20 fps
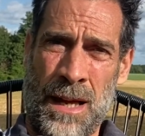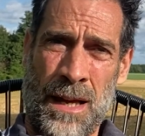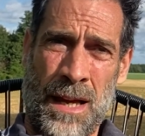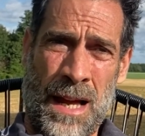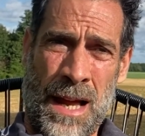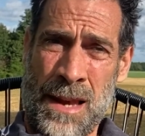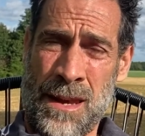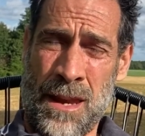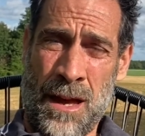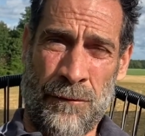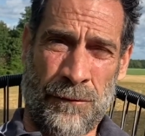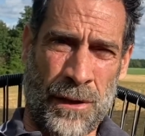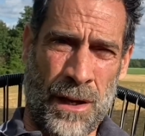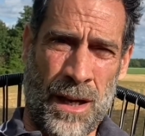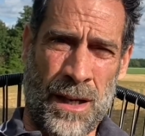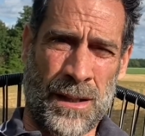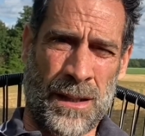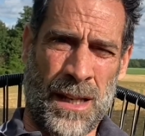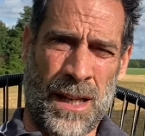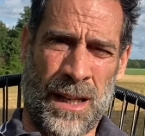I love
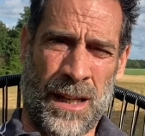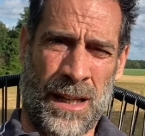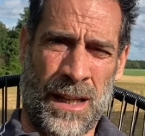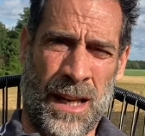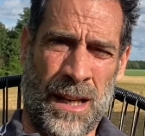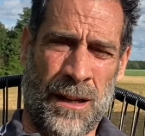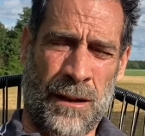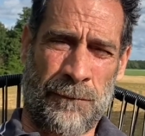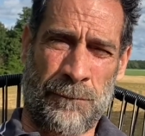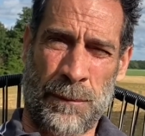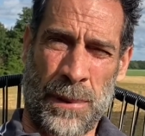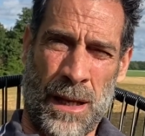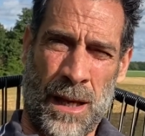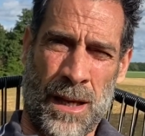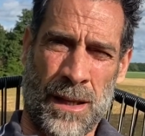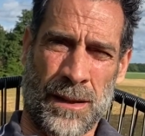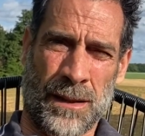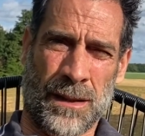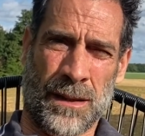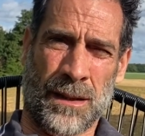gardening and I love
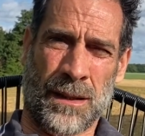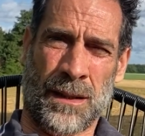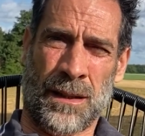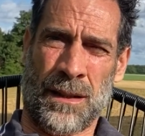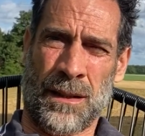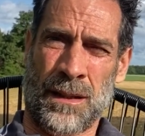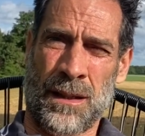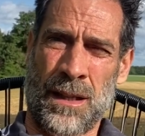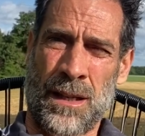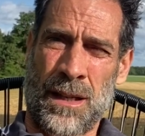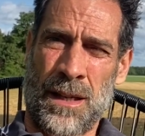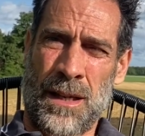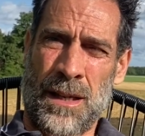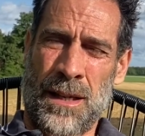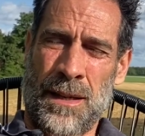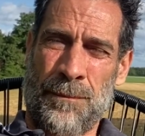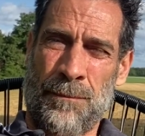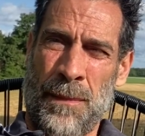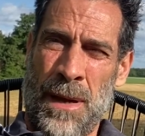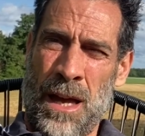plants, and
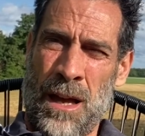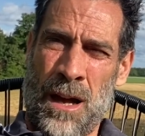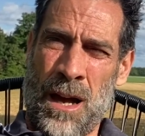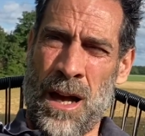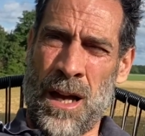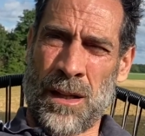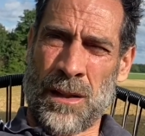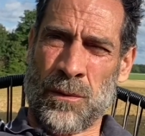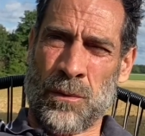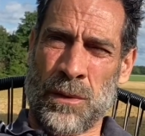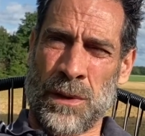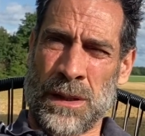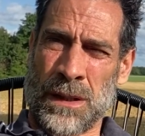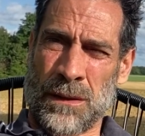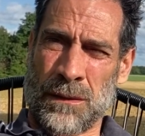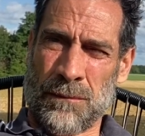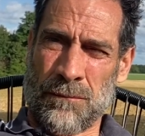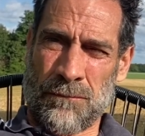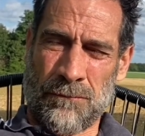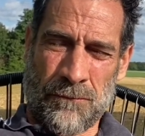my art
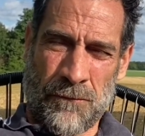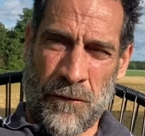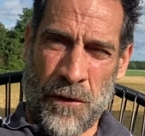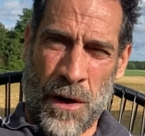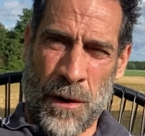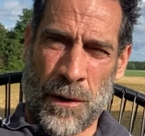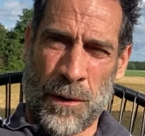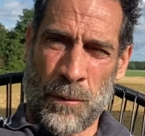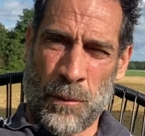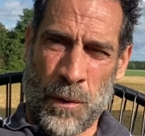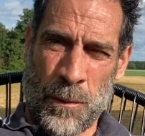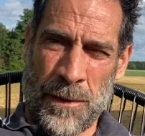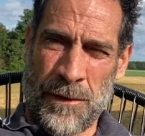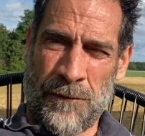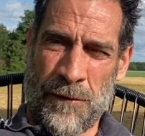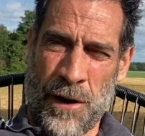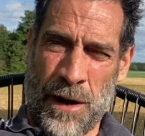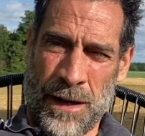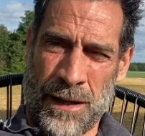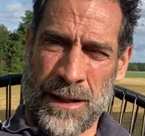will be
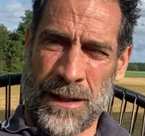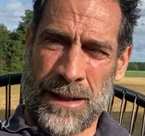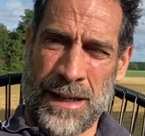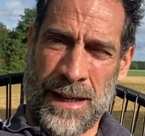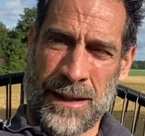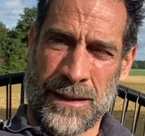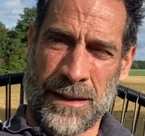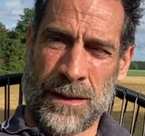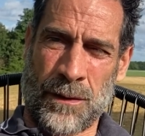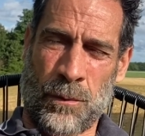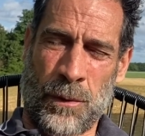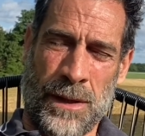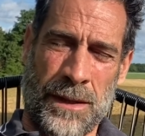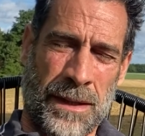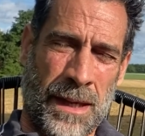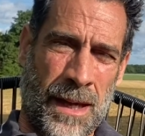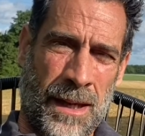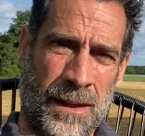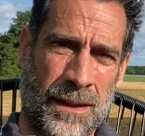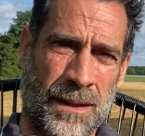very connected with
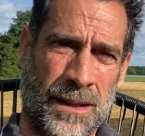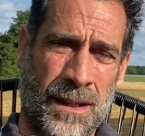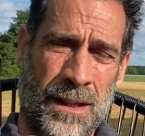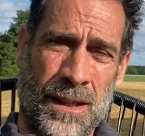that.